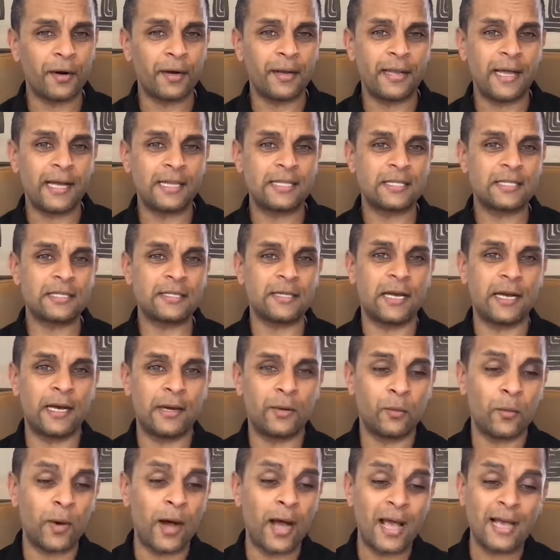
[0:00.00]
and that's
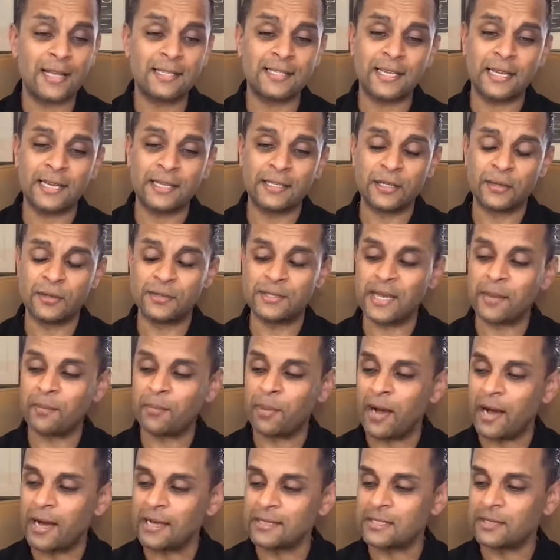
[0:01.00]
why I continue staying
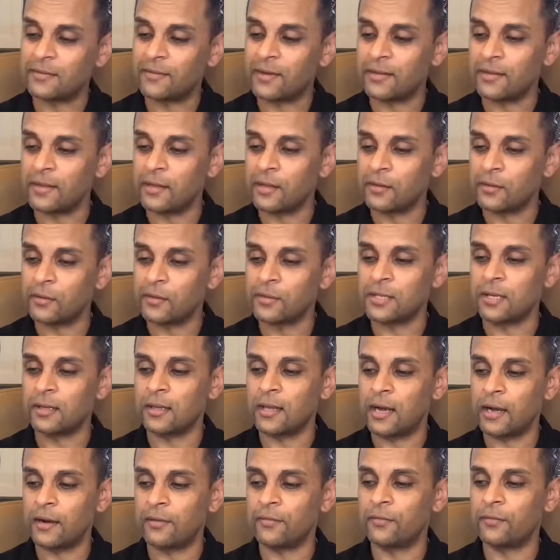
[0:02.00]
positive. I think there's a
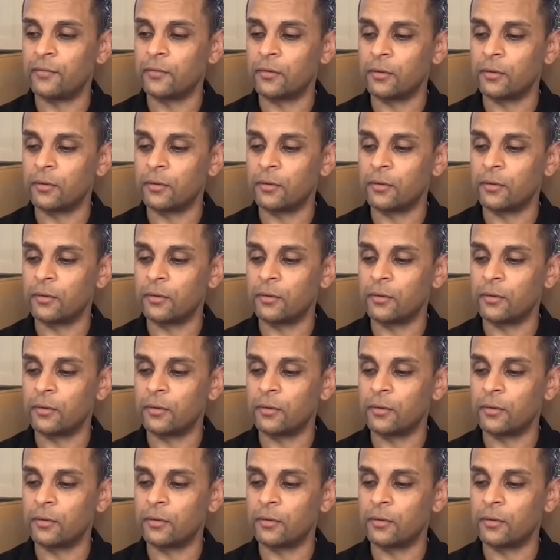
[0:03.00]
lot of